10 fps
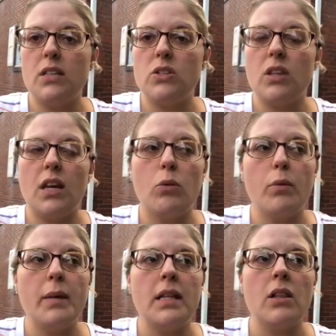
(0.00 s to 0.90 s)
So there will
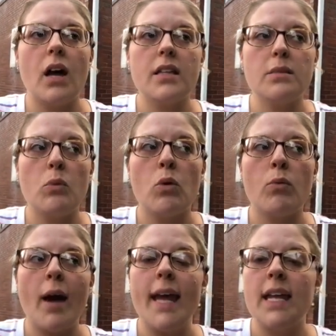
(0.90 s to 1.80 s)
be lots more
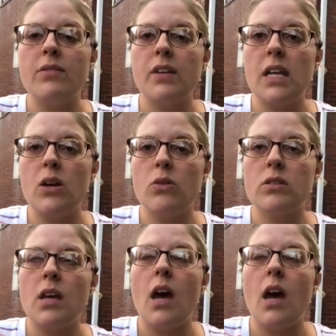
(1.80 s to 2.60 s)
riding videos,